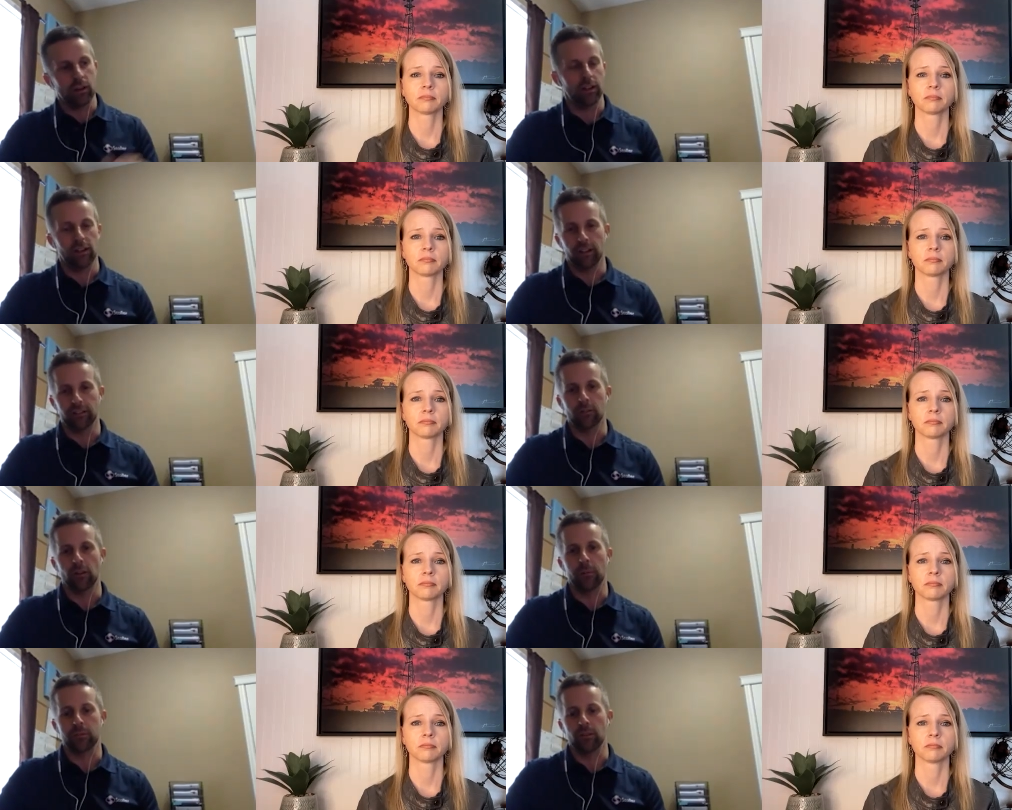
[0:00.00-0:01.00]
Speaker 1: on in other
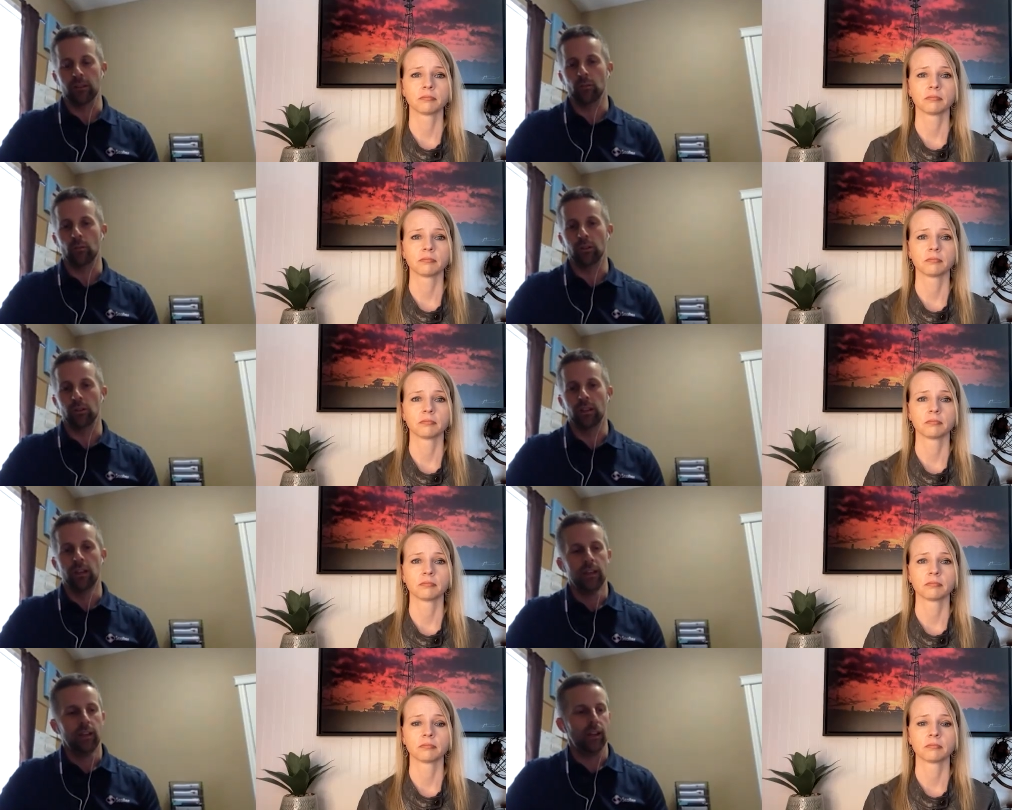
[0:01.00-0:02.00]
crops around the world.
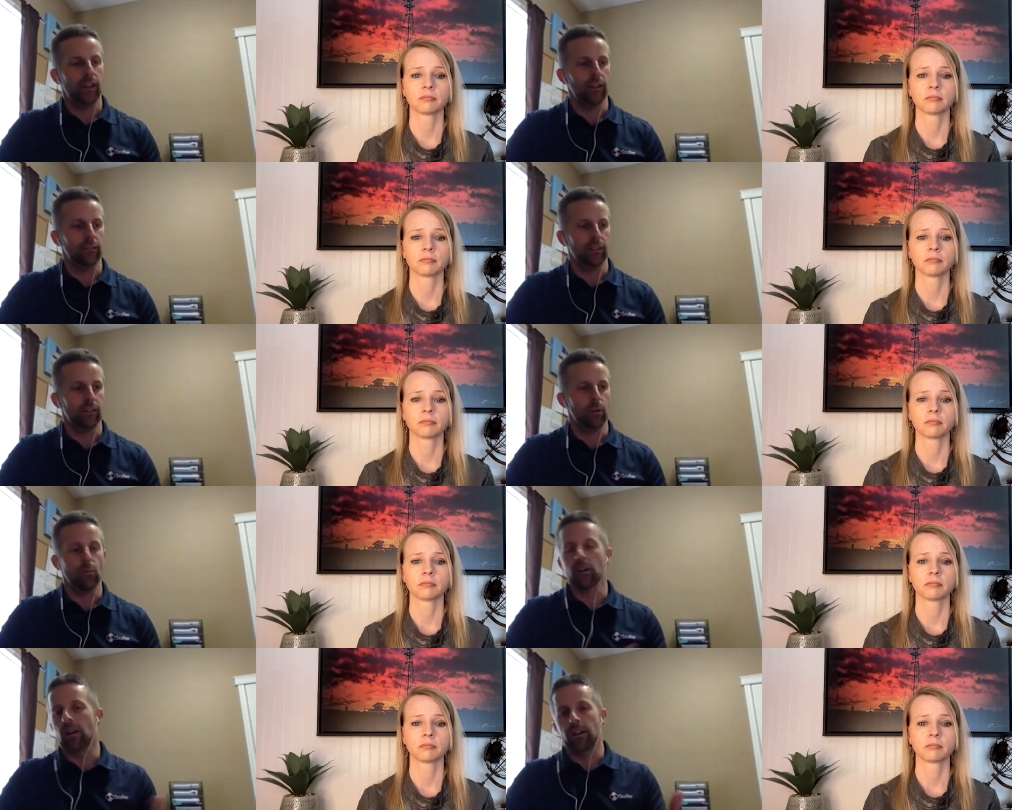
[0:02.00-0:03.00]
We
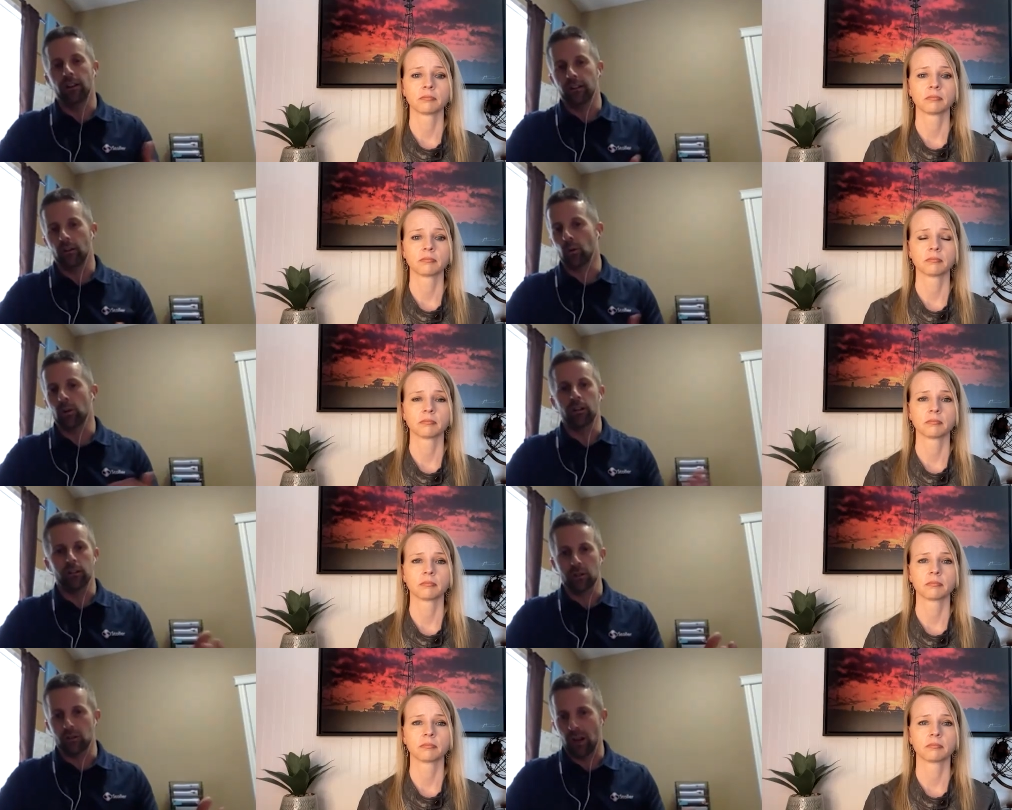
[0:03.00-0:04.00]
work on it on
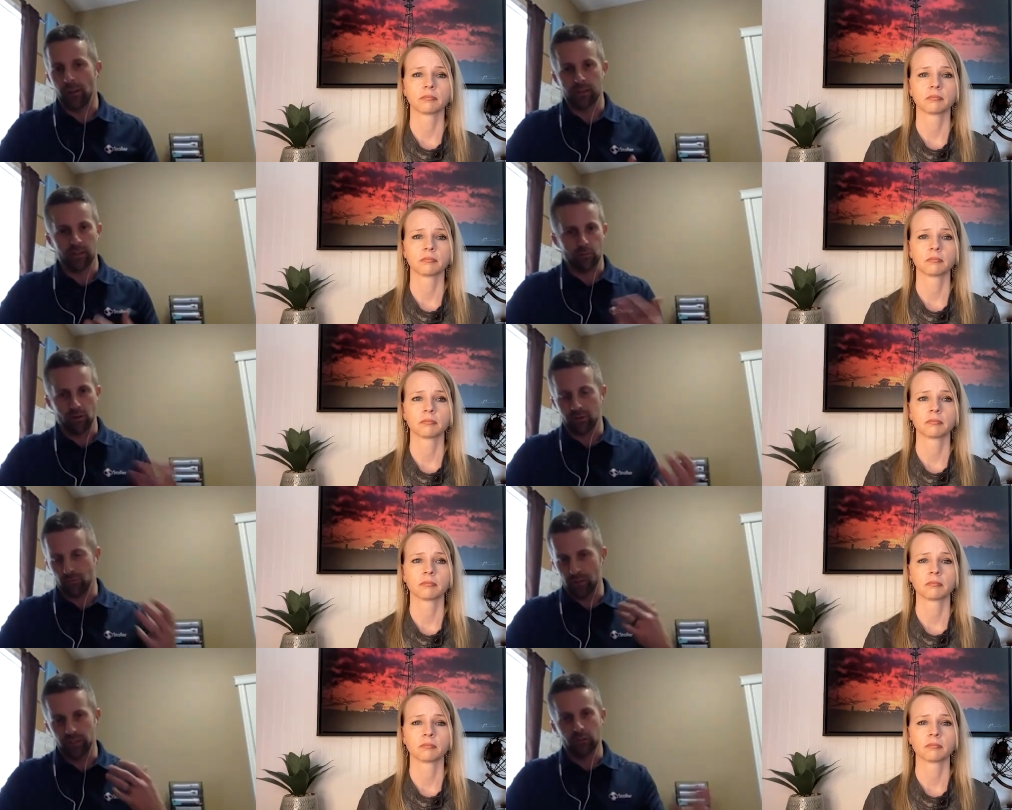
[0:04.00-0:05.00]
horticulture crops. That's where it
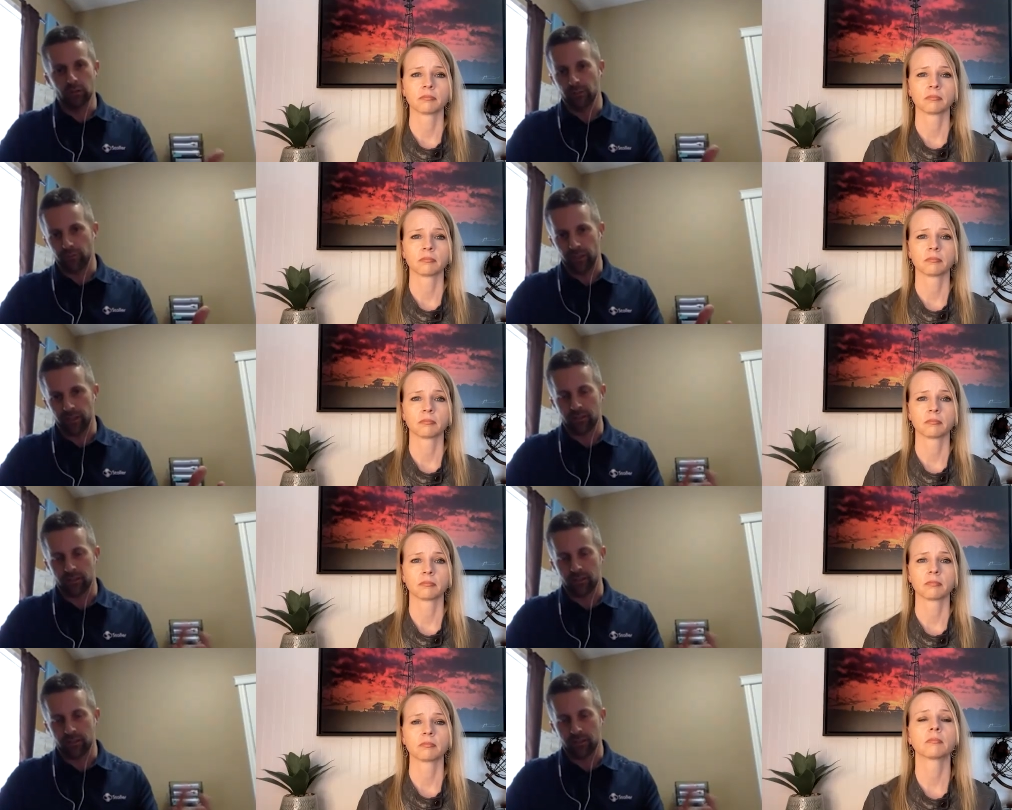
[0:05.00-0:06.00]
really, really fits
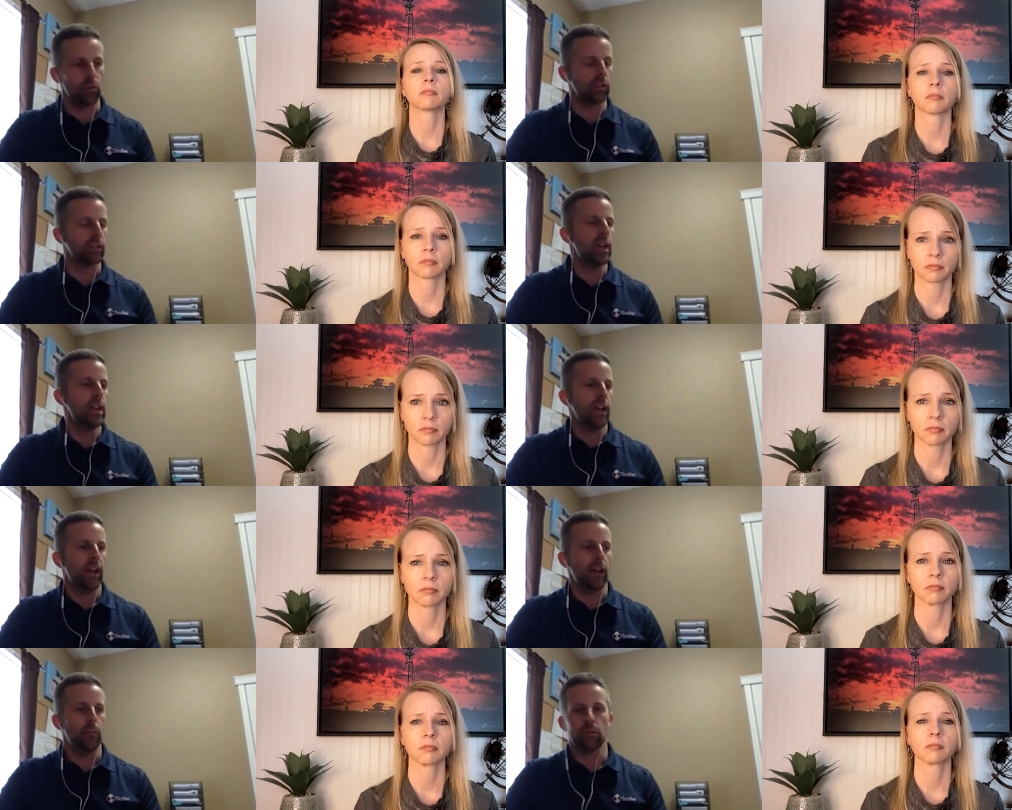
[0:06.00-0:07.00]
around the world.
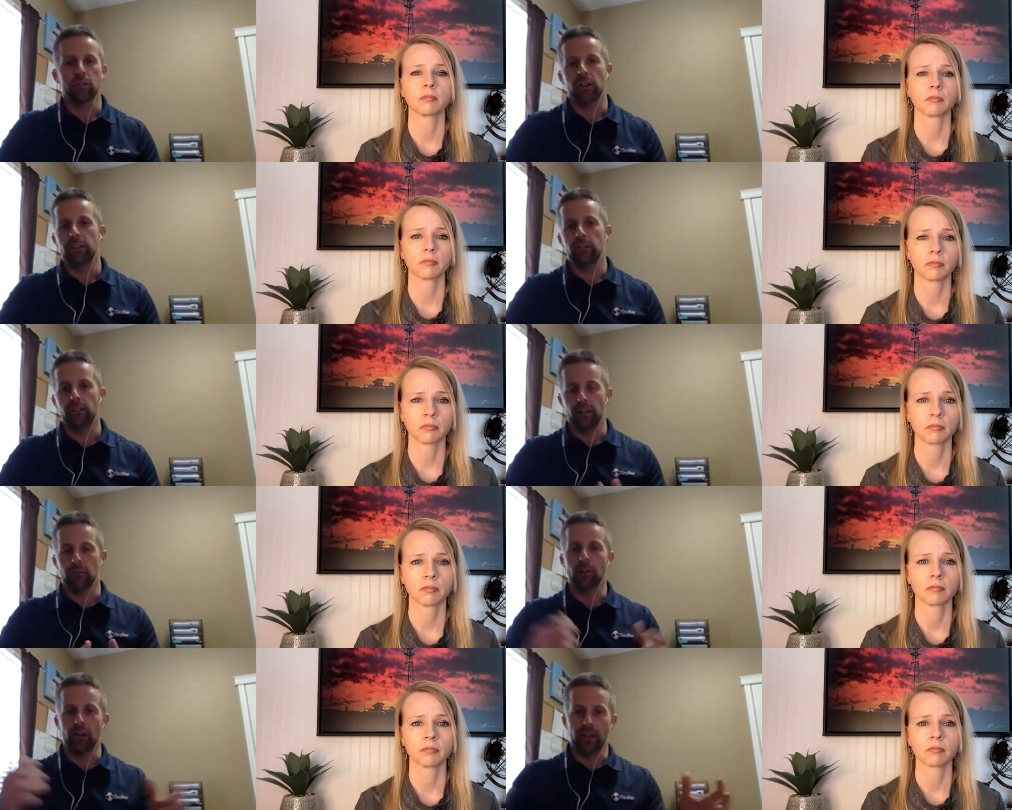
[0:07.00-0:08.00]
But we're trying to do that on
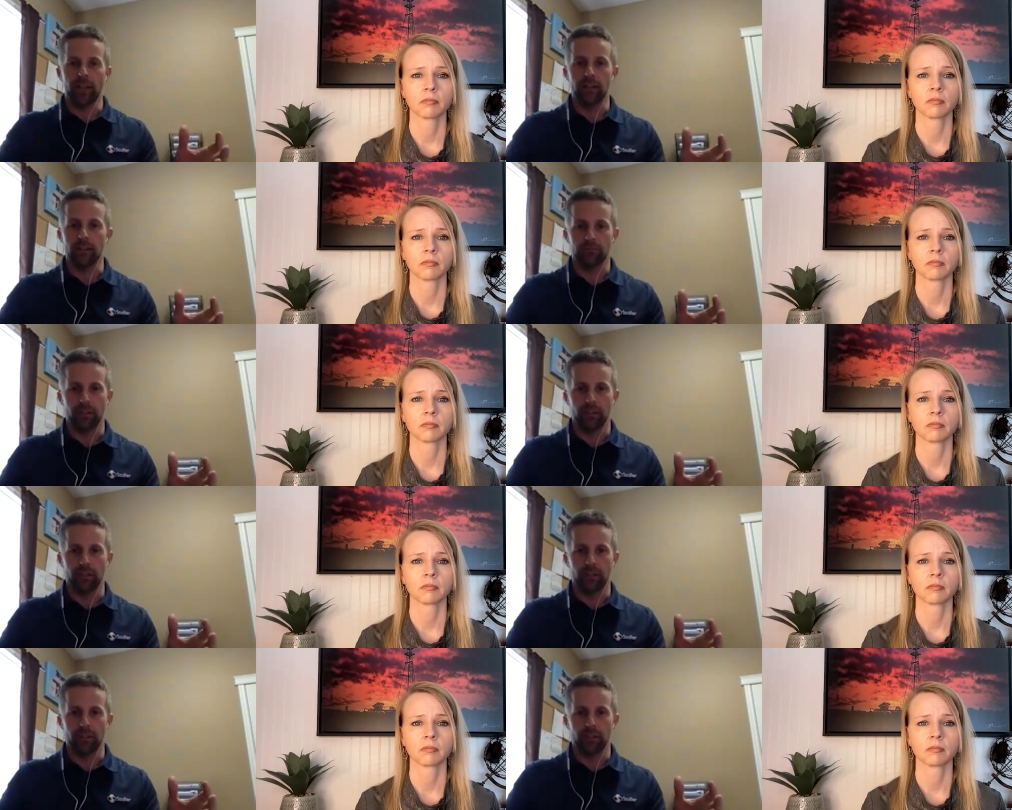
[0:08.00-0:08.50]
broad acre,